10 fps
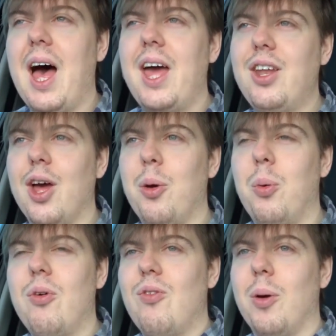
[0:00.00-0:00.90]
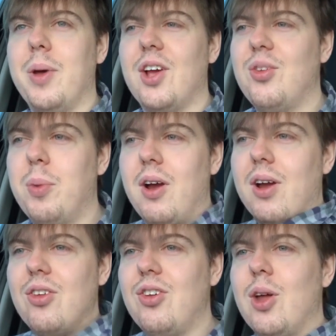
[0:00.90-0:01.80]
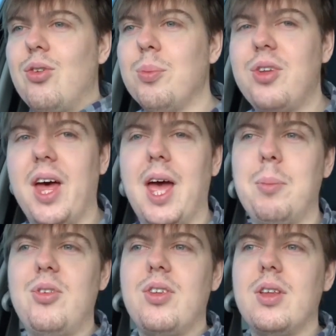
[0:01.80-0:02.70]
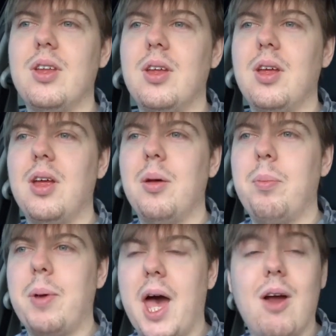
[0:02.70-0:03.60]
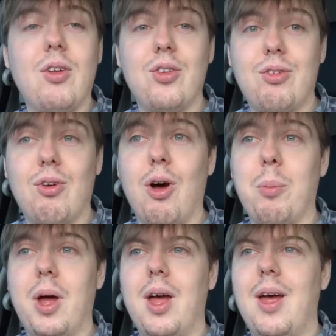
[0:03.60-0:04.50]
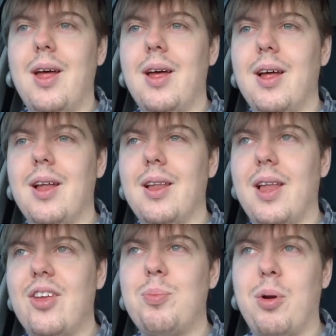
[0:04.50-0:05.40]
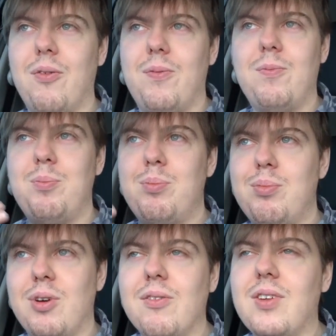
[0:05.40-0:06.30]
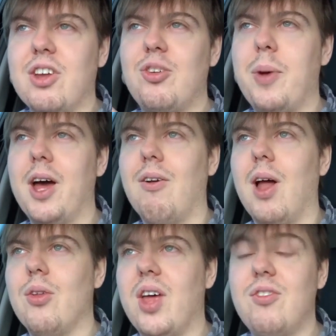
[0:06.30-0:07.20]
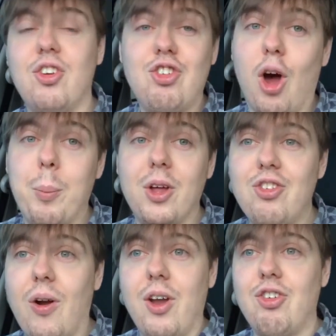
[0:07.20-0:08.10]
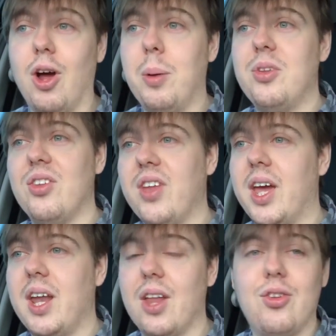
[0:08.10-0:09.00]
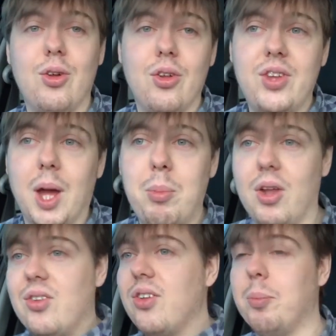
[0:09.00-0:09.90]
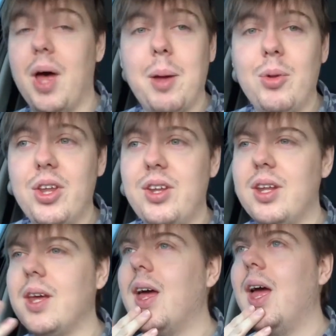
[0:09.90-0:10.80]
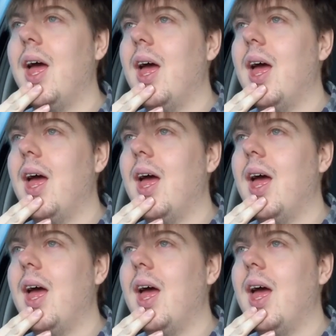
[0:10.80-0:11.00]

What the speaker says: I know from experience, you know, sometimes parents from less privileged backgrounds have to shop at charity shops and secondhand stores to get presents. My mother did it,